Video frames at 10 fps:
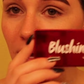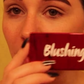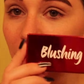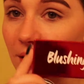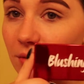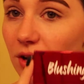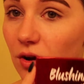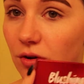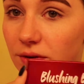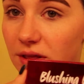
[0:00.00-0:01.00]
I am going to
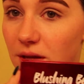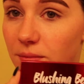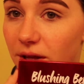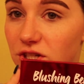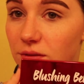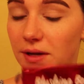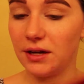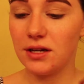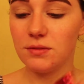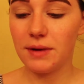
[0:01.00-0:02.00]
go in with the Blush
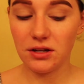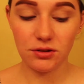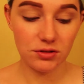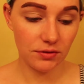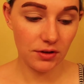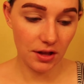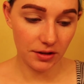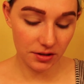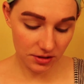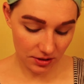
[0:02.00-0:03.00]
Berries by Dose of
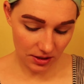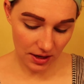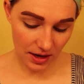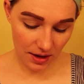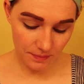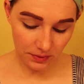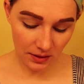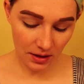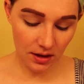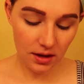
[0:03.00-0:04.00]
Colors today.
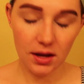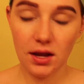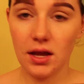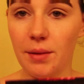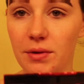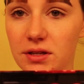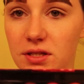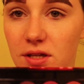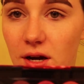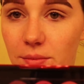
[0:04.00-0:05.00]
And I'm going to
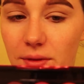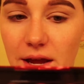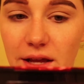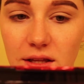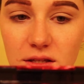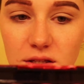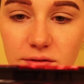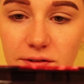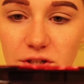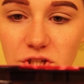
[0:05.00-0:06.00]
start applying this
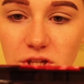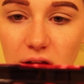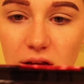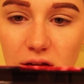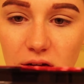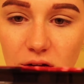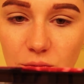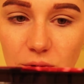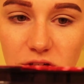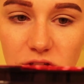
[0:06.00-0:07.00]
first shade here,
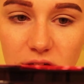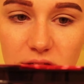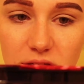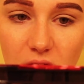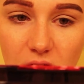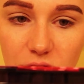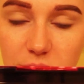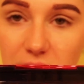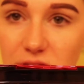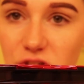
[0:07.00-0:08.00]
which is called
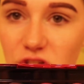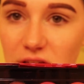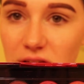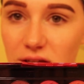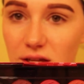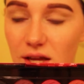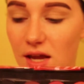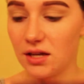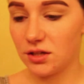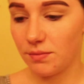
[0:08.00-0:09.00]
Berry Chic,
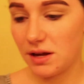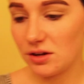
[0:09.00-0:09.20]
into my